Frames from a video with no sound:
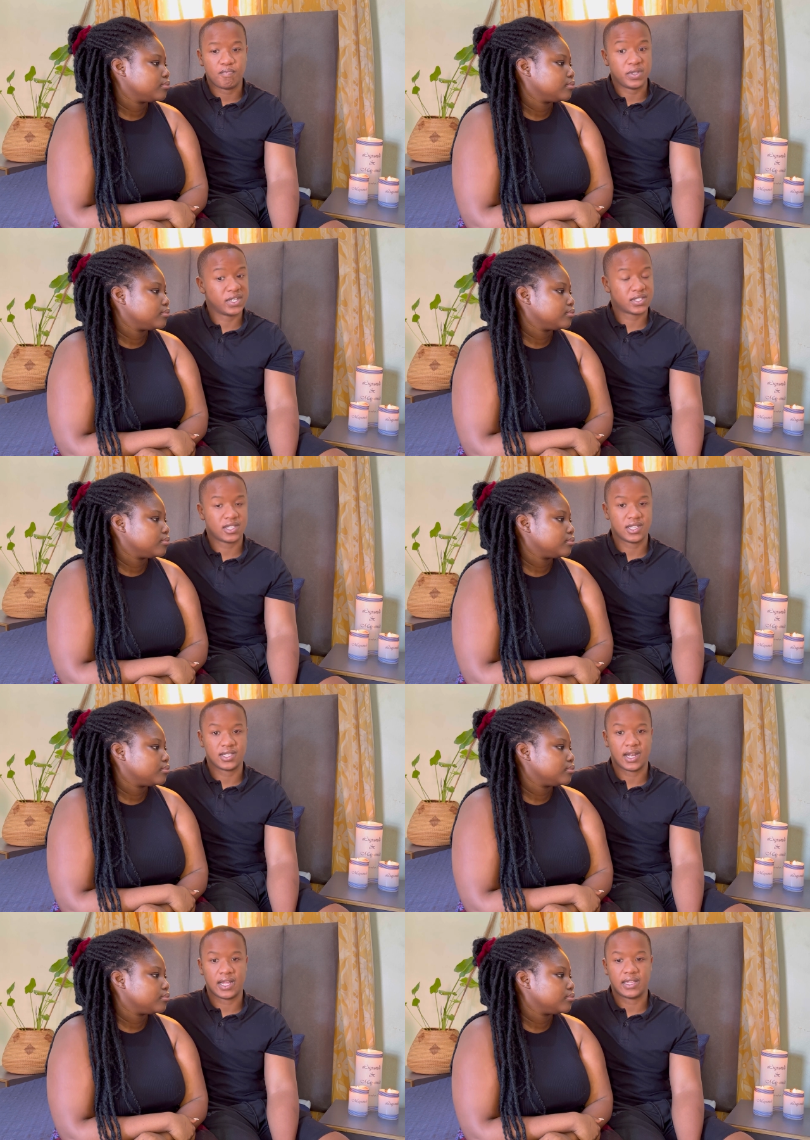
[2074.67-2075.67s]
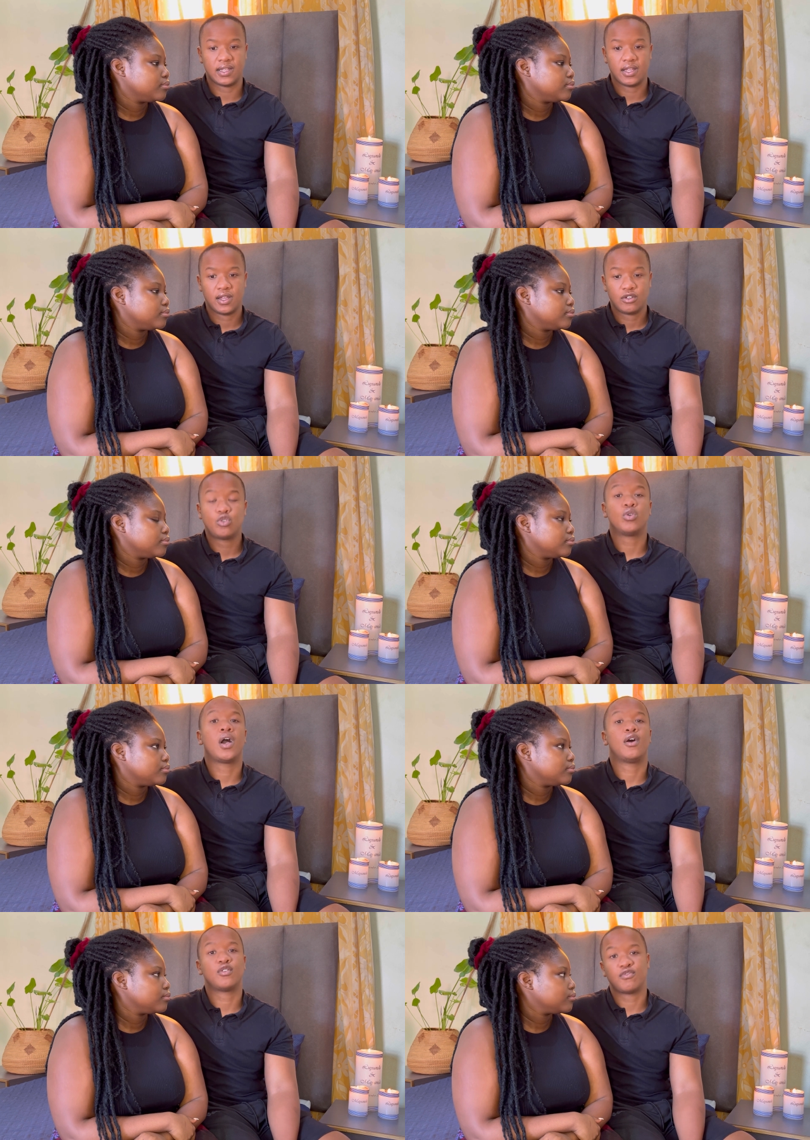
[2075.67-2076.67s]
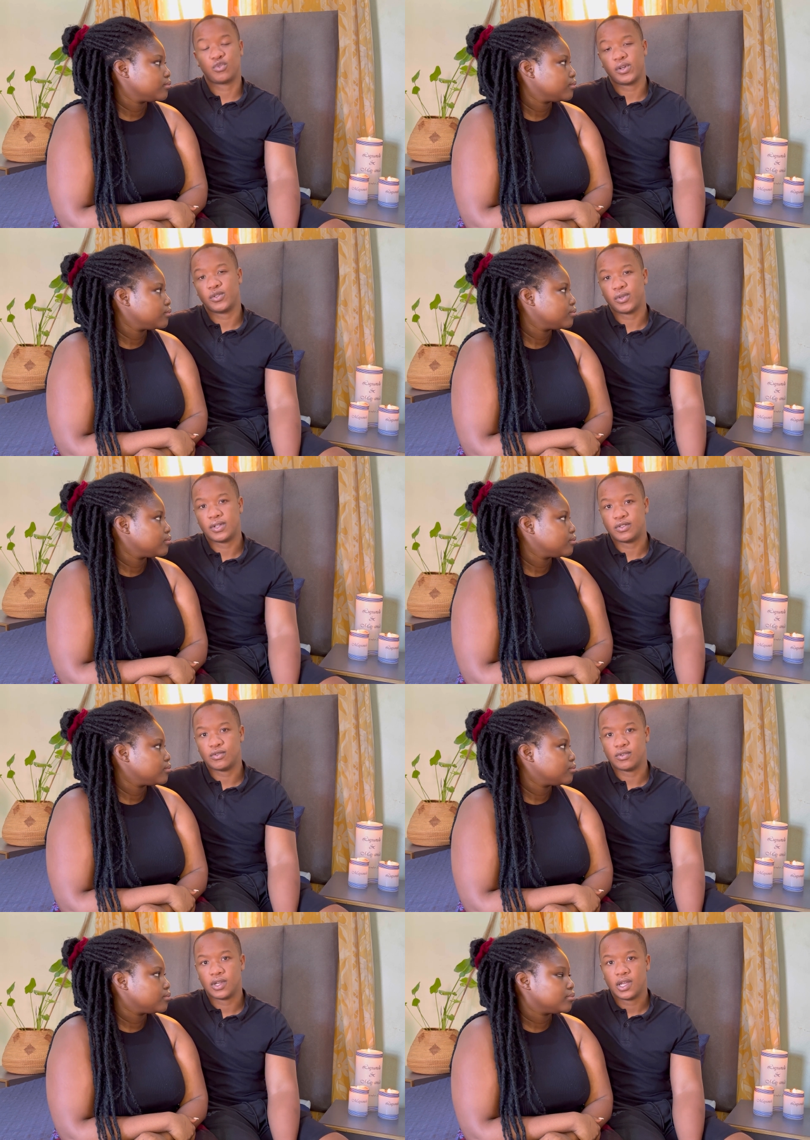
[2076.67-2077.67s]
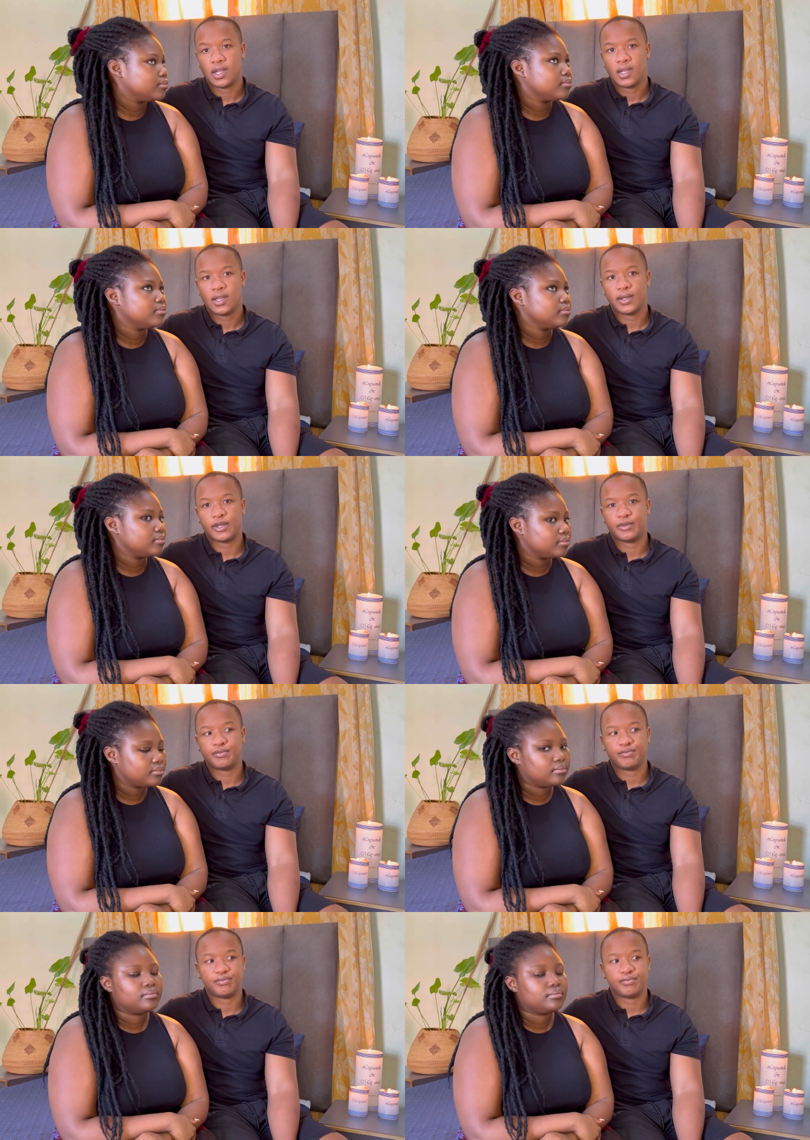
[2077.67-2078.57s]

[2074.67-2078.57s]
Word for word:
Speaker 1: biggest things that I took out of twenty twenty, Um,